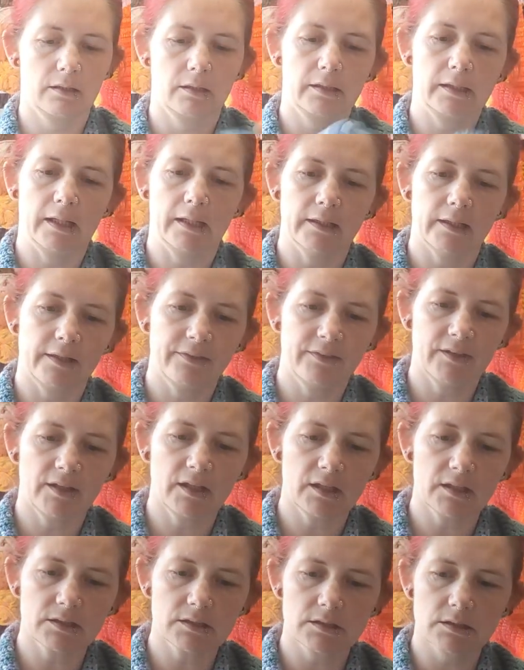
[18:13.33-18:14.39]
yeah, I
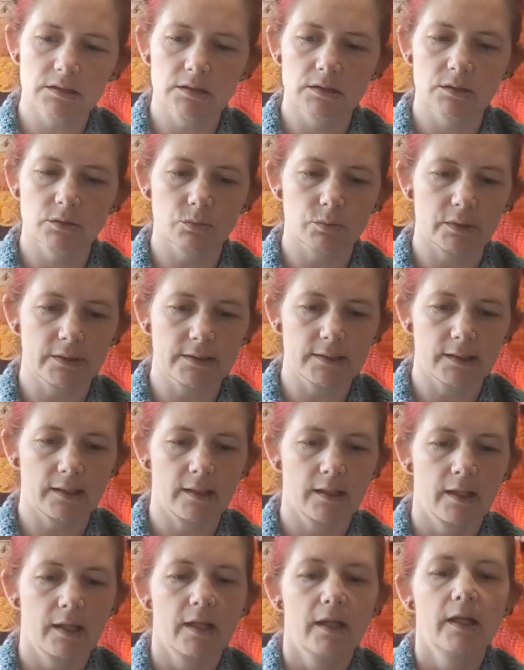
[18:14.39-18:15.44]
think it's, where is
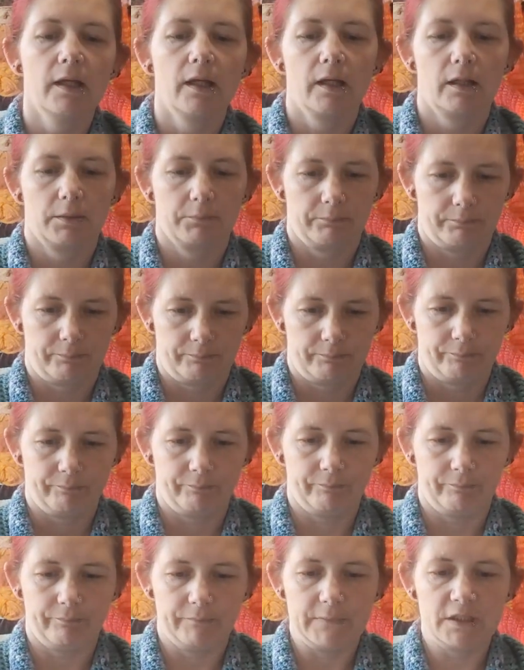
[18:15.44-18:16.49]
it?
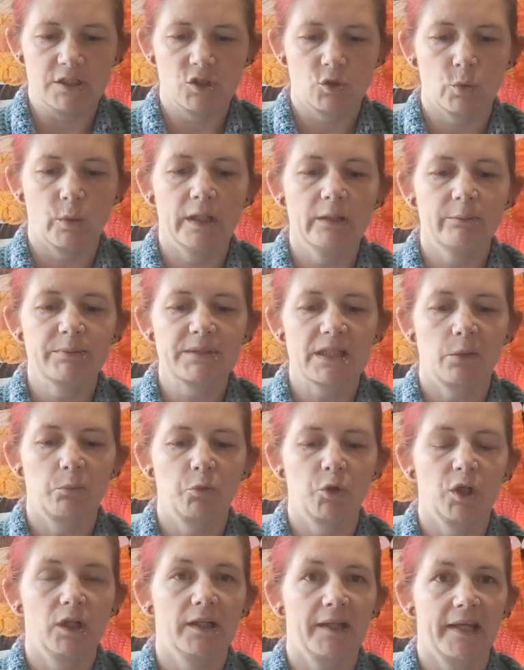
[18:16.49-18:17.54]
It's 20%
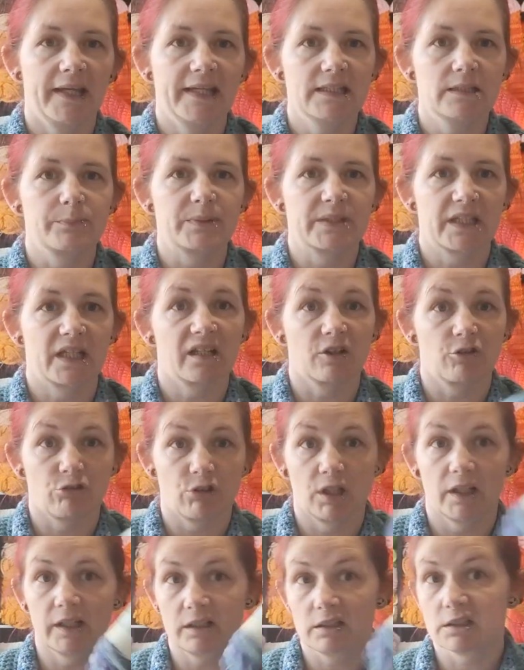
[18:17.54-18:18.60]
wool and 80%
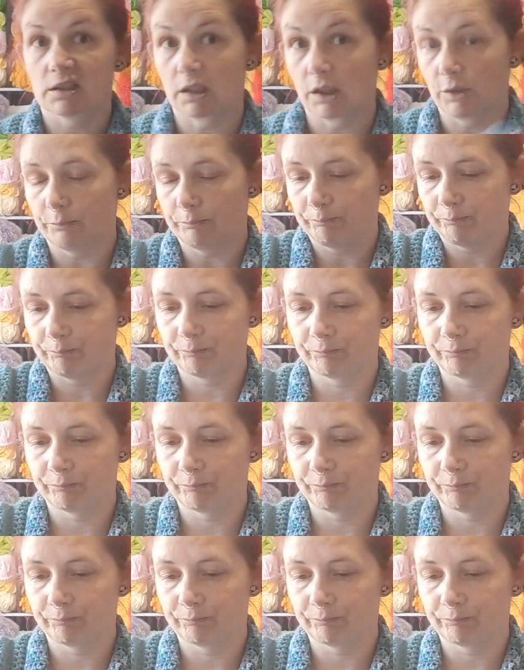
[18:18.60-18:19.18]
acrylic, so